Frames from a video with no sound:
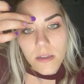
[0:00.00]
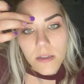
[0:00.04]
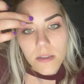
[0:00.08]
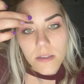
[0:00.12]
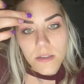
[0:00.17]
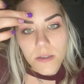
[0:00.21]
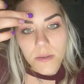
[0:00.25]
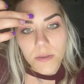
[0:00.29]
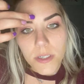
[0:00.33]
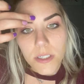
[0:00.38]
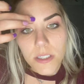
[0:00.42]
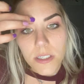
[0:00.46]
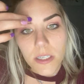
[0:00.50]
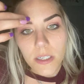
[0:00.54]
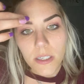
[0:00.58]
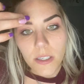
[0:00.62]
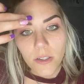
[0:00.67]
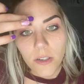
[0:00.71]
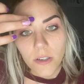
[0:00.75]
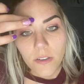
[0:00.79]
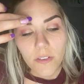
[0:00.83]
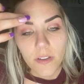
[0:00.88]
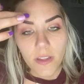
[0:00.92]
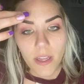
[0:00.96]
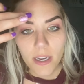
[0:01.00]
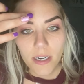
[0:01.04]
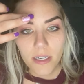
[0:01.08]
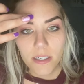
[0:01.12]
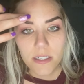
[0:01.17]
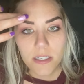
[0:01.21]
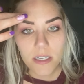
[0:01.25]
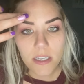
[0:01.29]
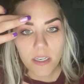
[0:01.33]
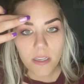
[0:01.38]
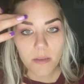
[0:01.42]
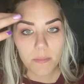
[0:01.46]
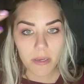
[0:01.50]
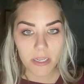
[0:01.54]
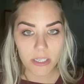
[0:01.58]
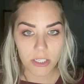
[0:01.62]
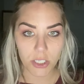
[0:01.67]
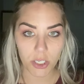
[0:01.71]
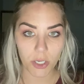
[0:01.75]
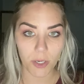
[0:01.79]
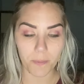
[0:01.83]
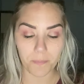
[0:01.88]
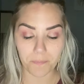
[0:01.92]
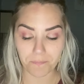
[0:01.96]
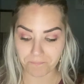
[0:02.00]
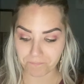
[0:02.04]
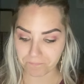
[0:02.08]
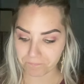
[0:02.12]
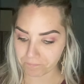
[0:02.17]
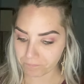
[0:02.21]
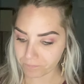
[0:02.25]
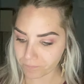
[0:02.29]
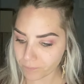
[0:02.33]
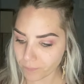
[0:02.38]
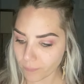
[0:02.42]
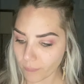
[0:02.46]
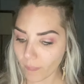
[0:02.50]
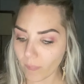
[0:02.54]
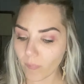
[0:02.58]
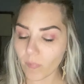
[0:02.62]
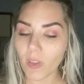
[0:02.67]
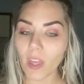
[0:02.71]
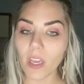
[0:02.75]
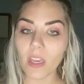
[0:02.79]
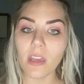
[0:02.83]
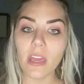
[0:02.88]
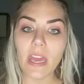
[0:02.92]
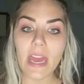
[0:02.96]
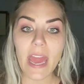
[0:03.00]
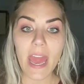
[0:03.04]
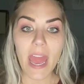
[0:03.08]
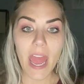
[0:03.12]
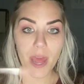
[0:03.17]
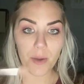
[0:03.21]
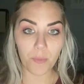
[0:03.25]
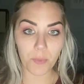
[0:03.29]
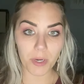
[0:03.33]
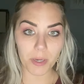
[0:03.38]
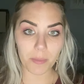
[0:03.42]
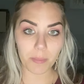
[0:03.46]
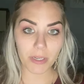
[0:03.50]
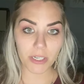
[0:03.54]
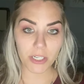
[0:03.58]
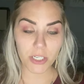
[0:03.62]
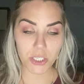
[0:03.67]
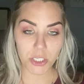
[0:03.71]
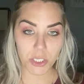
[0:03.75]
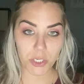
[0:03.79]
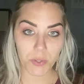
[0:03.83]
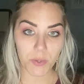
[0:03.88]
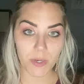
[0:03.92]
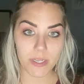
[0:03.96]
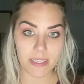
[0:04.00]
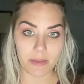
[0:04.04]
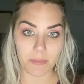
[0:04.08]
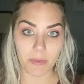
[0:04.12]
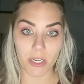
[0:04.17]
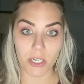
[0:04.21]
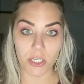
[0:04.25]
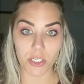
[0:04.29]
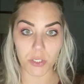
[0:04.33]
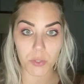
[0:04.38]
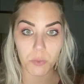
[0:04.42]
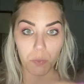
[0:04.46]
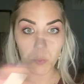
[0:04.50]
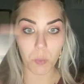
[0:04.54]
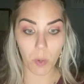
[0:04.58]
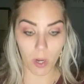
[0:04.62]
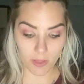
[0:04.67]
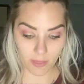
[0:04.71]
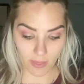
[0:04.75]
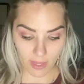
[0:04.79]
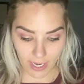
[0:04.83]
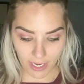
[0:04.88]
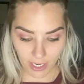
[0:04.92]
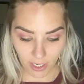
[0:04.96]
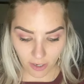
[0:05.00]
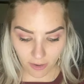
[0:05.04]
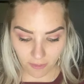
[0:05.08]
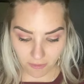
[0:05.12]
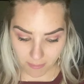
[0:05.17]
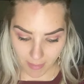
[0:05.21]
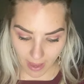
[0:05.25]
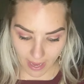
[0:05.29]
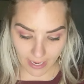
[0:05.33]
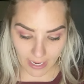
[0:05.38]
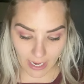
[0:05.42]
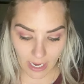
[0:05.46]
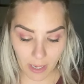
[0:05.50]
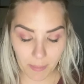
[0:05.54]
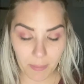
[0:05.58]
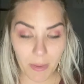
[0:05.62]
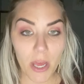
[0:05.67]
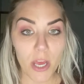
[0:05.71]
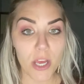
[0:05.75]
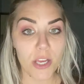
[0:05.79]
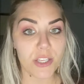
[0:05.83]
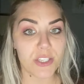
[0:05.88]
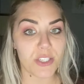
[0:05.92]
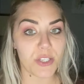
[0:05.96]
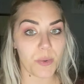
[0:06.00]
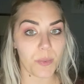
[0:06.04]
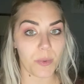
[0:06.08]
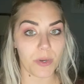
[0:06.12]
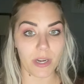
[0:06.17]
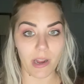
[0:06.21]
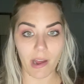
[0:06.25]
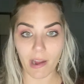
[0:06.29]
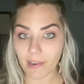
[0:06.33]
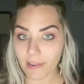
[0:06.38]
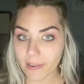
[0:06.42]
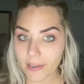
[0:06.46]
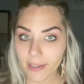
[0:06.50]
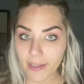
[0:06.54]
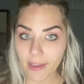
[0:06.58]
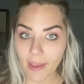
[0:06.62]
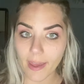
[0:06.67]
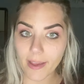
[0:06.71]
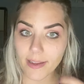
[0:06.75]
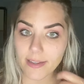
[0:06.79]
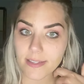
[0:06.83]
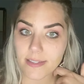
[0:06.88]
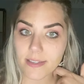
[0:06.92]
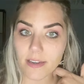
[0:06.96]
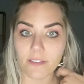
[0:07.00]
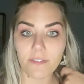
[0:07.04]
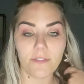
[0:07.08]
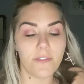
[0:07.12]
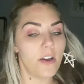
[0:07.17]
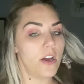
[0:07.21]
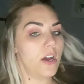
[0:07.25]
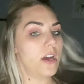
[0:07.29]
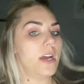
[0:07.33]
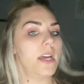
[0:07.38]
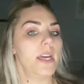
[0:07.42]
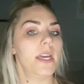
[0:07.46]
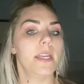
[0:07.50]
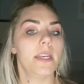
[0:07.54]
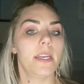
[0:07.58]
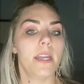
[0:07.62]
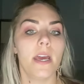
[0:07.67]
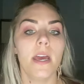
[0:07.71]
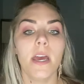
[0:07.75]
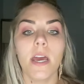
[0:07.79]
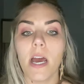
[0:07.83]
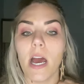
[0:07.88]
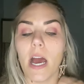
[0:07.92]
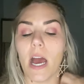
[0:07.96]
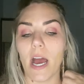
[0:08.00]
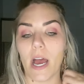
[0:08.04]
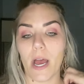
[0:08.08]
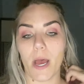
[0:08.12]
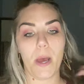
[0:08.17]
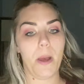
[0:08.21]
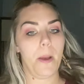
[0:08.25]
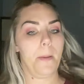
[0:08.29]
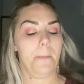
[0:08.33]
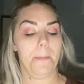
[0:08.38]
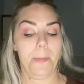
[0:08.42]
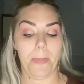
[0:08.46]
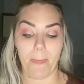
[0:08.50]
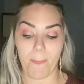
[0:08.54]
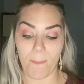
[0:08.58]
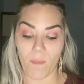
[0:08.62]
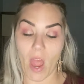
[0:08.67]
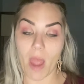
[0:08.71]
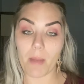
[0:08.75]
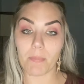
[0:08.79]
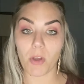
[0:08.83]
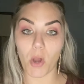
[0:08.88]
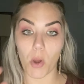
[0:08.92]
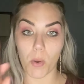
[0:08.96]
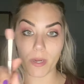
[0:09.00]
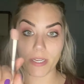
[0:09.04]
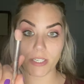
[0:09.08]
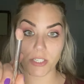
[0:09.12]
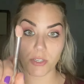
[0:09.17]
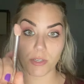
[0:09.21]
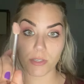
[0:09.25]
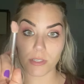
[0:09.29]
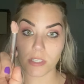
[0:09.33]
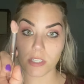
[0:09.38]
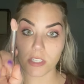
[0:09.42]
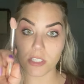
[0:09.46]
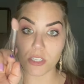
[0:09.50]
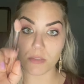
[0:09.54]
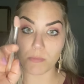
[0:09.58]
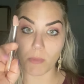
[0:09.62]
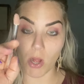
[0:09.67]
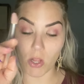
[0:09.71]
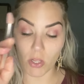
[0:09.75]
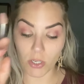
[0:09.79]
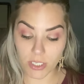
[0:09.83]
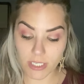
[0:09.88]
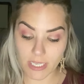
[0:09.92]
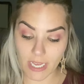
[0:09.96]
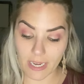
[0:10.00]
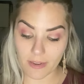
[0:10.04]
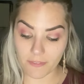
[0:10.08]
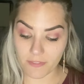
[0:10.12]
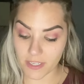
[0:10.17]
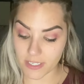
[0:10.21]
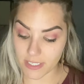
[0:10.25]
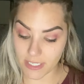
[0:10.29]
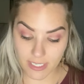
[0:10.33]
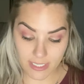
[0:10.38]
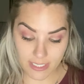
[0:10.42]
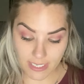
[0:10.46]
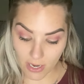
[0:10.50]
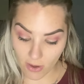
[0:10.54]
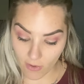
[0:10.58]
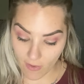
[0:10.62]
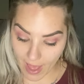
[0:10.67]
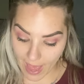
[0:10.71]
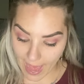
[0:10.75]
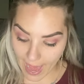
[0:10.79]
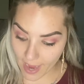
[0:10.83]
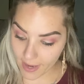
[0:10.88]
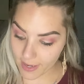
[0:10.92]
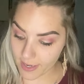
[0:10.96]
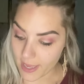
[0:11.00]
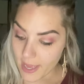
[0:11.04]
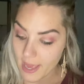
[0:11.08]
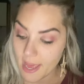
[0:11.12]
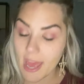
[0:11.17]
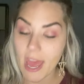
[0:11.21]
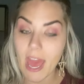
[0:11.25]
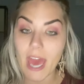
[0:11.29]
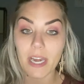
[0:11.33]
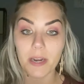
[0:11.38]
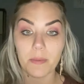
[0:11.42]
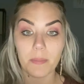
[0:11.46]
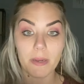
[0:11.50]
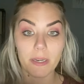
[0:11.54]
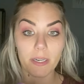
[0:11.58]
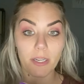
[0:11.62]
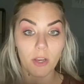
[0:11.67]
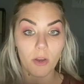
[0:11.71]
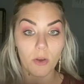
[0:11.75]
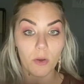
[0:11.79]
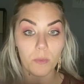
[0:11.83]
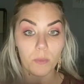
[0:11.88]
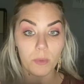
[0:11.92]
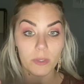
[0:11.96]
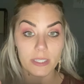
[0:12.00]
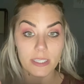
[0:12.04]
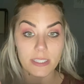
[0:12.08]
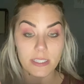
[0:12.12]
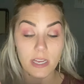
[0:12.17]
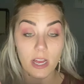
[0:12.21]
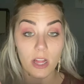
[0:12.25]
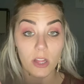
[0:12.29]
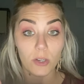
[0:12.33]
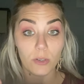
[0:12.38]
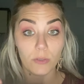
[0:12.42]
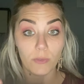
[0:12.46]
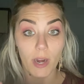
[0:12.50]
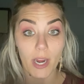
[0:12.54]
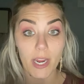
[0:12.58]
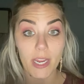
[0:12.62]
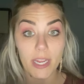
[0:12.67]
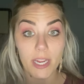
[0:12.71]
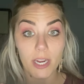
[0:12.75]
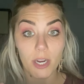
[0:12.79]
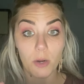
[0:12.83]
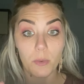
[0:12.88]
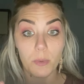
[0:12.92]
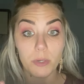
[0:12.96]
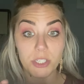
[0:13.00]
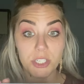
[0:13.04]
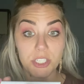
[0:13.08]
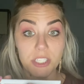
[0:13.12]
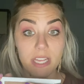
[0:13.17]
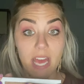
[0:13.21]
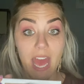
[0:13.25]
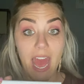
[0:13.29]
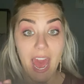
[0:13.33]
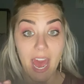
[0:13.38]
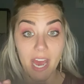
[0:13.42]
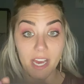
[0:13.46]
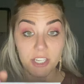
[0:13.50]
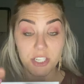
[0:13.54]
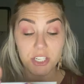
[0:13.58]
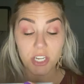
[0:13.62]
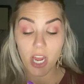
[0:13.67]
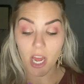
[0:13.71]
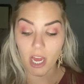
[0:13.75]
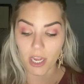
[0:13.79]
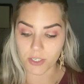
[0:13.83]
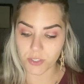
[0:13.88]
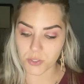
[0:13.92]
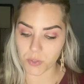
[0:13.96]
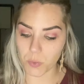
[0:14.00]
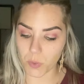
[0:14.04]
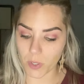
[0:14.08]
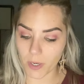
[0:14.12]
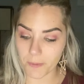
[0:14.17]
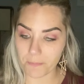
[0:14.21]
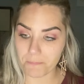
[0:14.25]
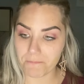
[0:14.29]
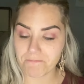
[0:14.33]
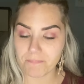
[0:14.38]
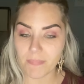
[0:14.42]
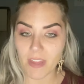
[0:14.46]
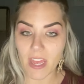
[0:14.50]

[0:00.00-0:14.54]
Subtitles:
So we're just gonna go over that a teeny bit too. And what I'm gonna do is I'm gonna do one layer of makeup. So we're not gonna cake stuff on. I'm going to use the smaller side of the Detail Hack, and I'm gonna go in with this color right here, which is Ash Contour.